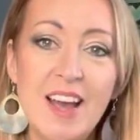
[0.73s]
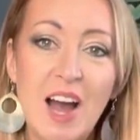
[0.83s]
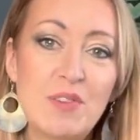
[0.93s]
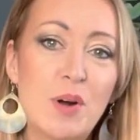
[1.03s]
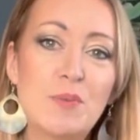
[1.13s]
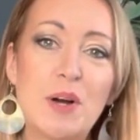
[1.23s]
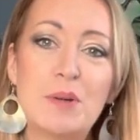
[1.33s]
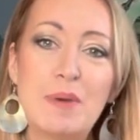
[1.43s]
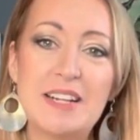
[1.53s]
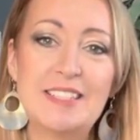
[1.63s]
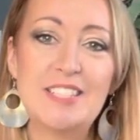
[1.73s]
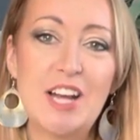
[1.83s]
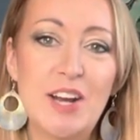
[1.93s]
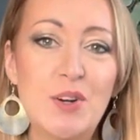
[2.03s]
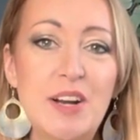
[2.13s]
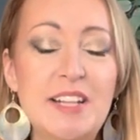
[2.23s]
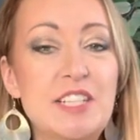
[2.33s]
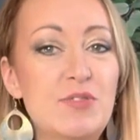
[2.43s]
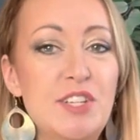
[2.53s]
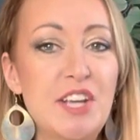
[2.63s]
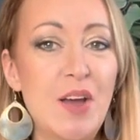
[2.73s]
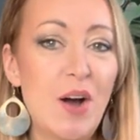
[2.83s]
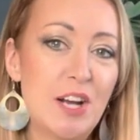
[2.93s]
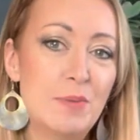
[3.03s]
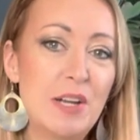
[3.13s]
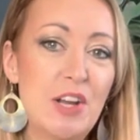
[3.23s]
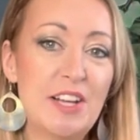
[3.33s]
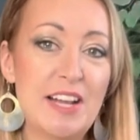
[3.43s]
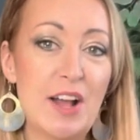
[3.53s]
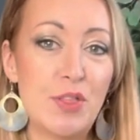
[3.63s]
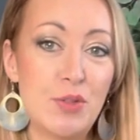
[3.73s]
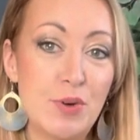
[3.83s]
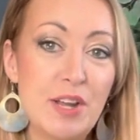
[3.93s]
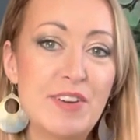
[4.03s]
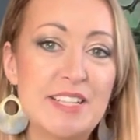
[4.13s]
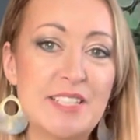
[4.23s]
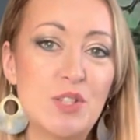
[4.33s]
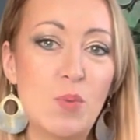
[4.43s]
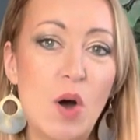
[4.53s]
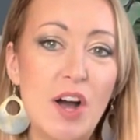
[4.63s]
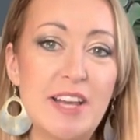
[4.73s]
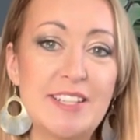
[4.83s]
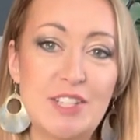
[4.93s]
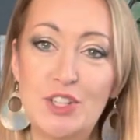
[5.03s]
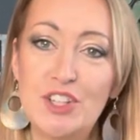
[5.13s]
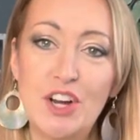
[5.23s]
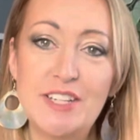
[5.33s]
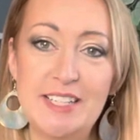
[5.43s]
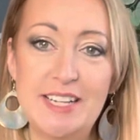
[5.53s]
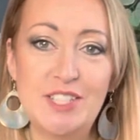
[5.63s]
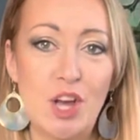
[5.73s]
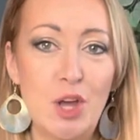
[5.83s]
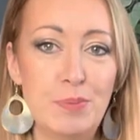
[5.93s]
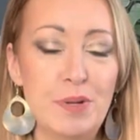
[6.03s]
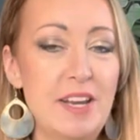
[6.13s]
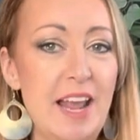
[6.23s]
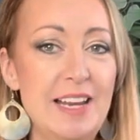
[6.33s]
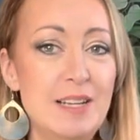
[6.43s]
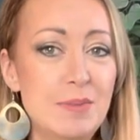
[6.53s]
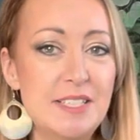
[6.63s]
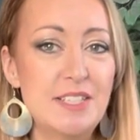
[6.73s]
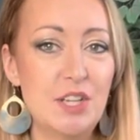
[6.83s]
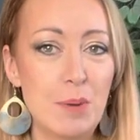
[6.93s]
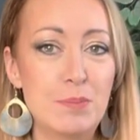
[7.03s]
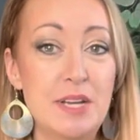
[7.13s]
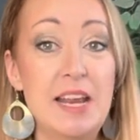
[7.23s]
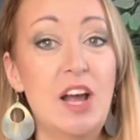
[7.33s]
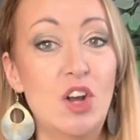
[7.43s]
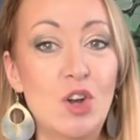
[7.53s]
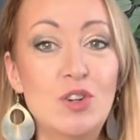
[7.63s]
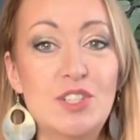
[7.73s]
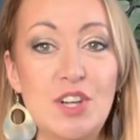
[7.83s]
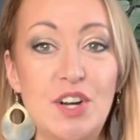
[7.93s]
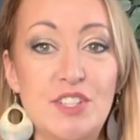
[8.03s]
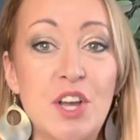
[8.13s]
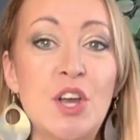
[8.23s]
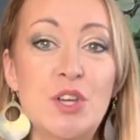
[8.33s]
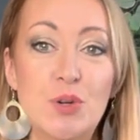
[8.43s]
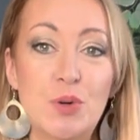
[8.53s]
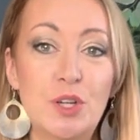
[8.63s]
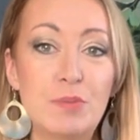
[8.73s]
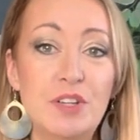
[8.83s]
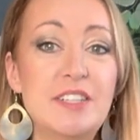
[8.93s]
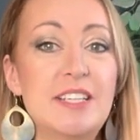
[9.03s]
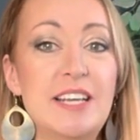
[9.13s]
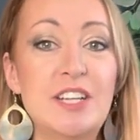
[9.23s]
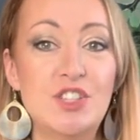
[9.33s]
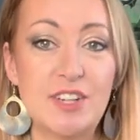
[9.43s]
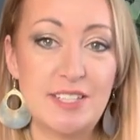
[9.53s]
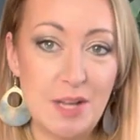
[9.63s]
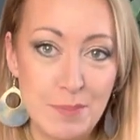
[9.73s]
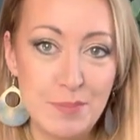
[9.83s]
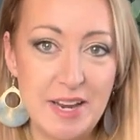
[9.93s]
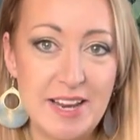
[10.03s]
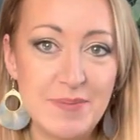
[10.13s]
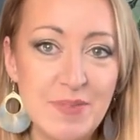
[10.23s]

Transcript: Hi everyone, welcome back to the channel and in this video I'm going to be looking at three reasons why it's a good idea to open a limited company alongside your community interest company.